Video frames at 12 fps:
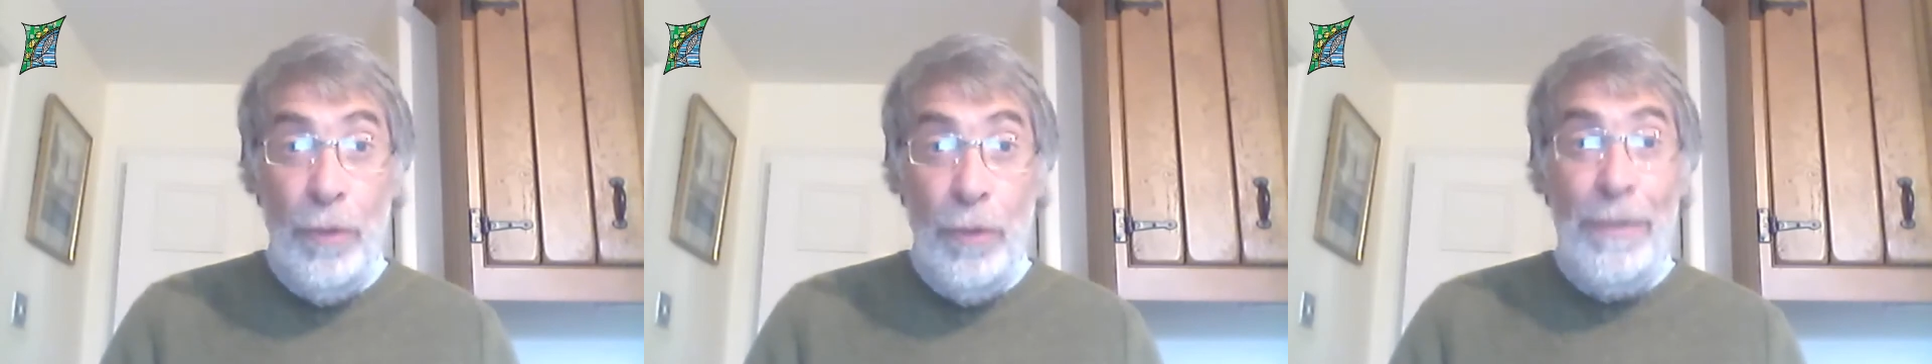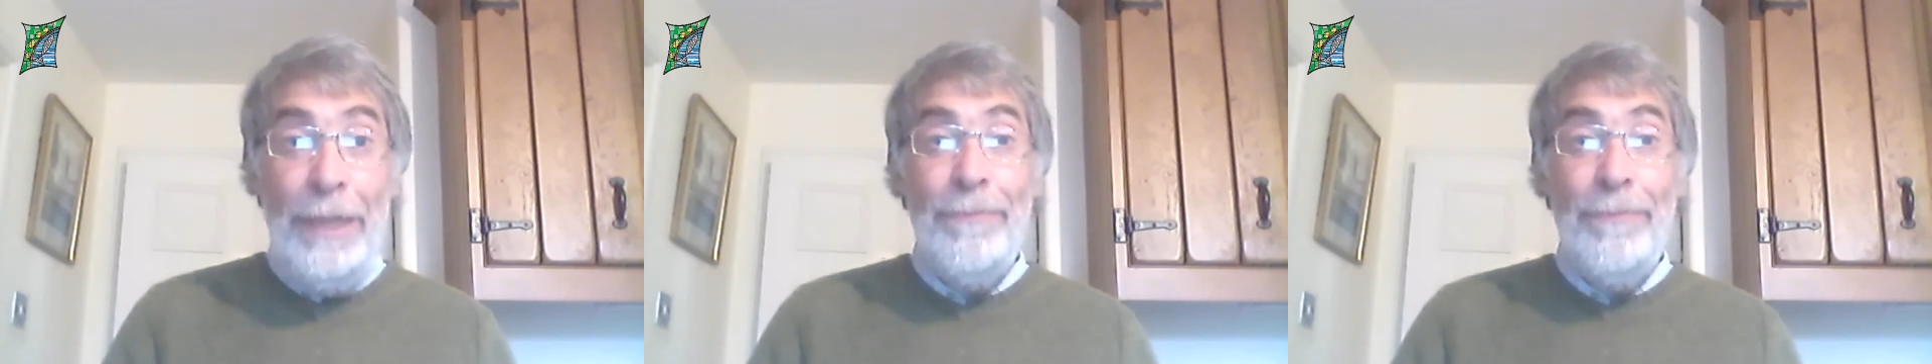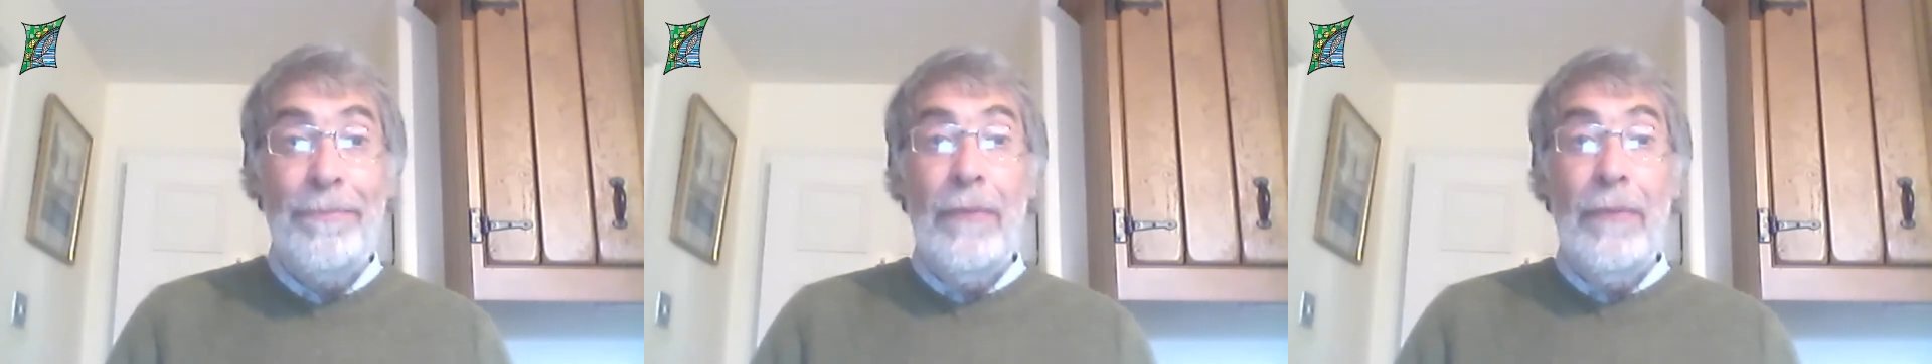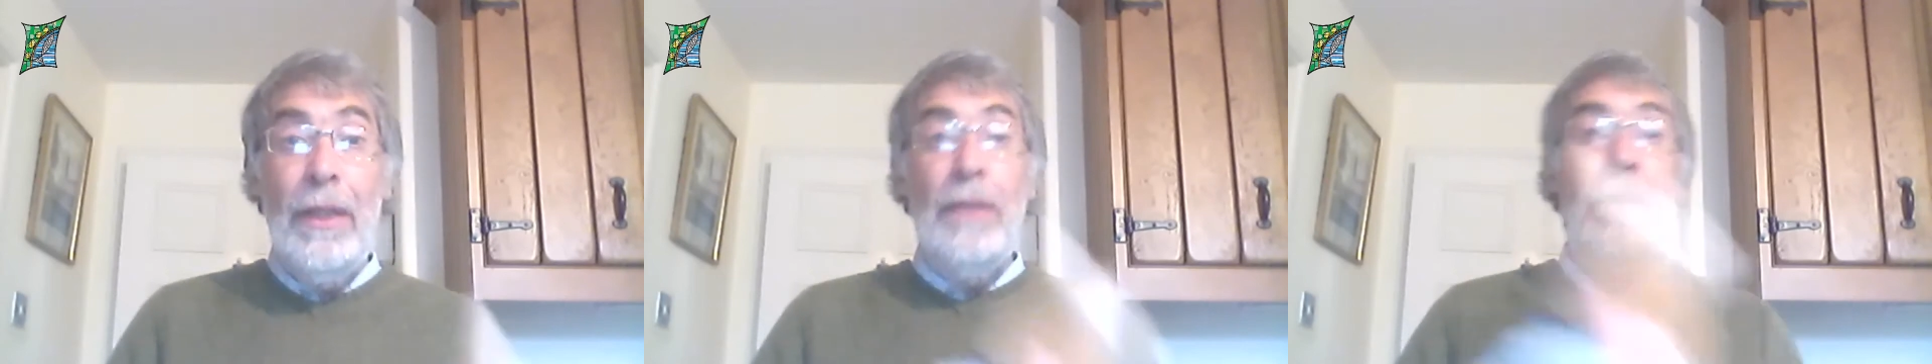me.
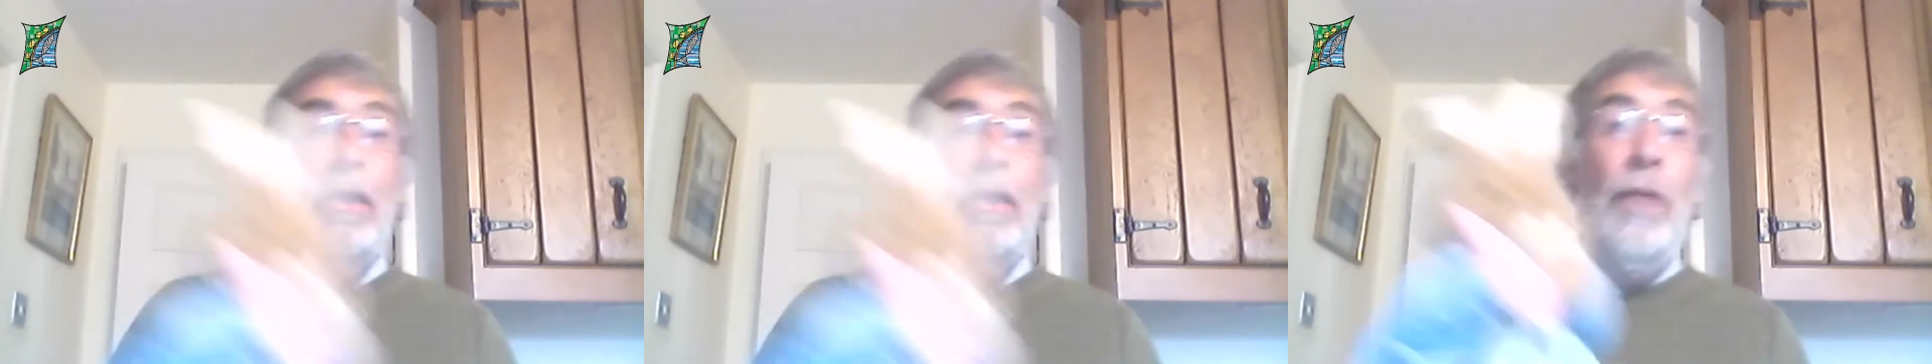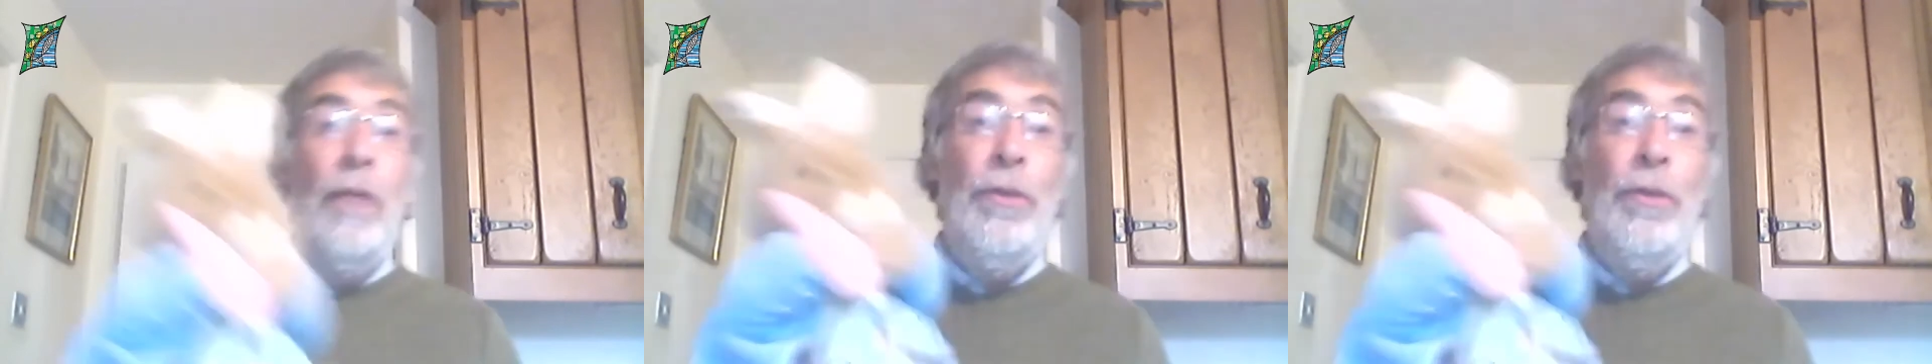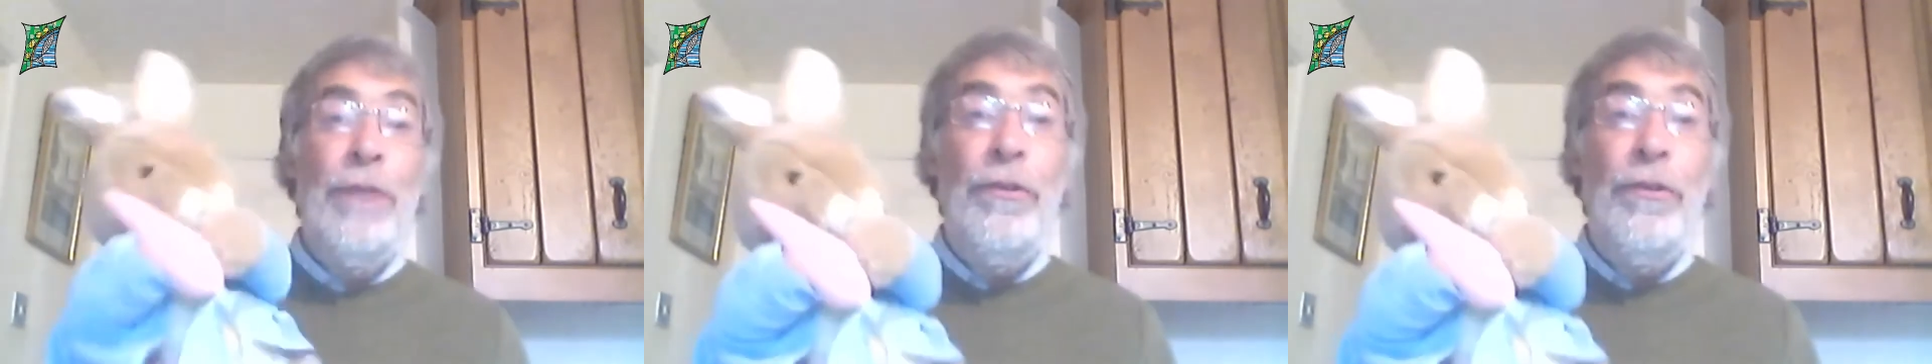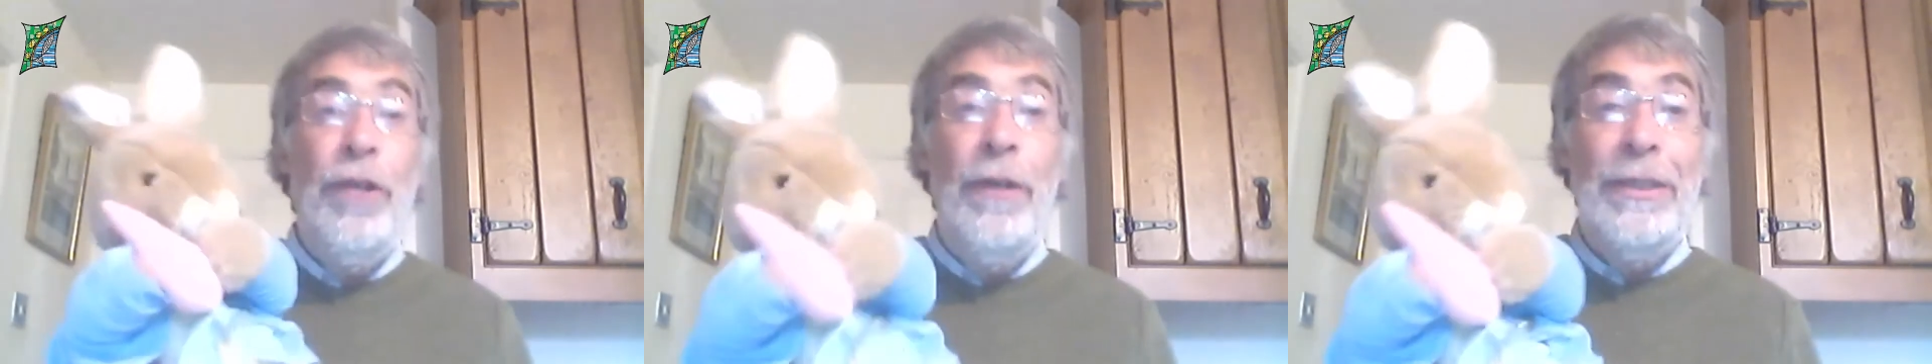I wonder if you
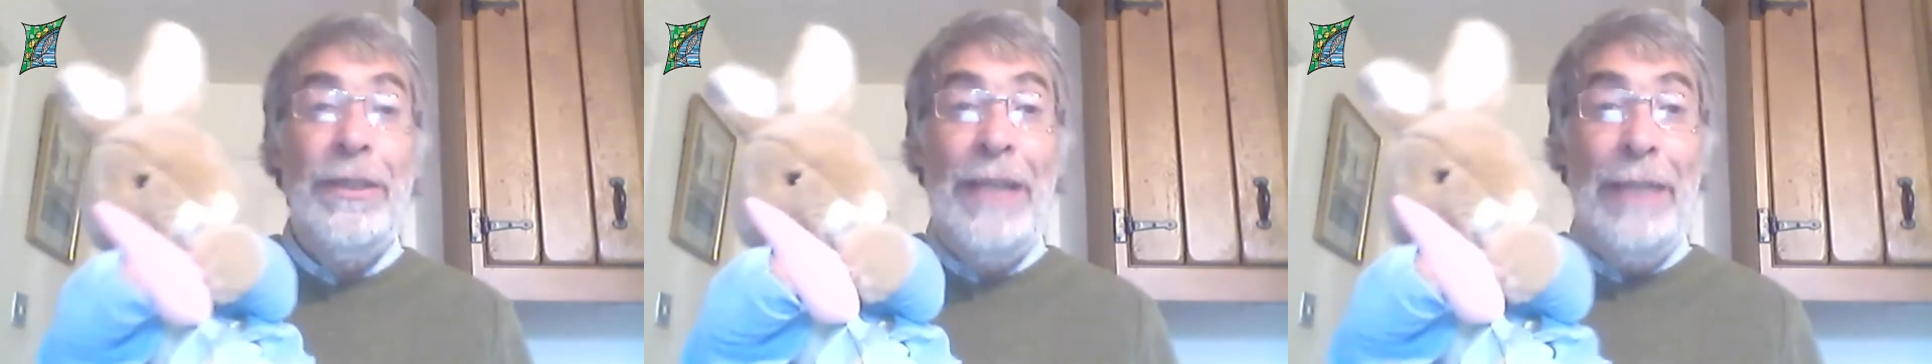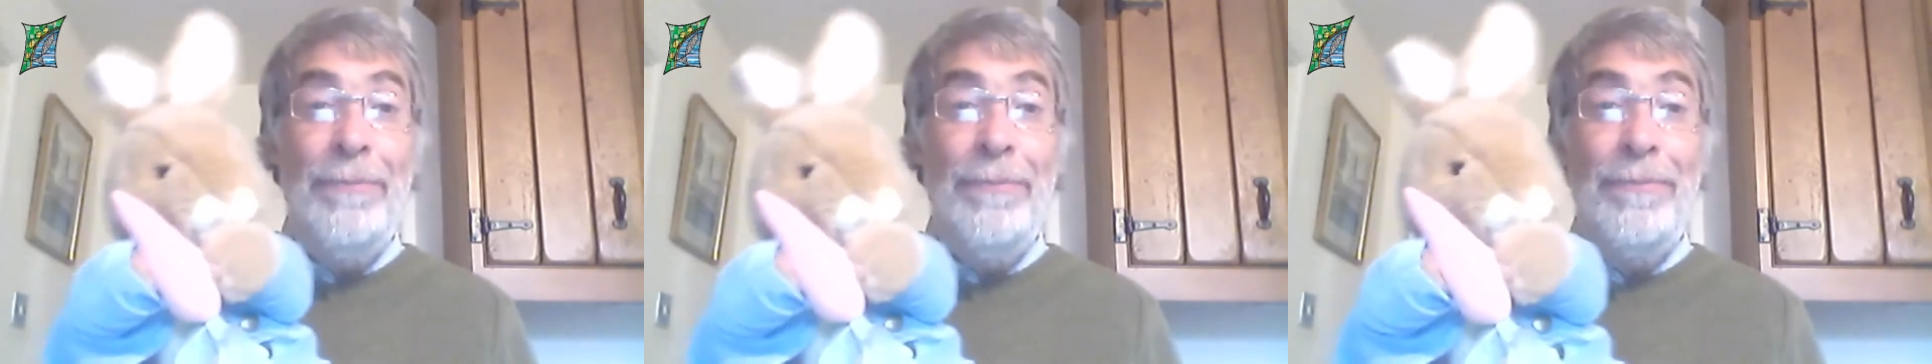know his name.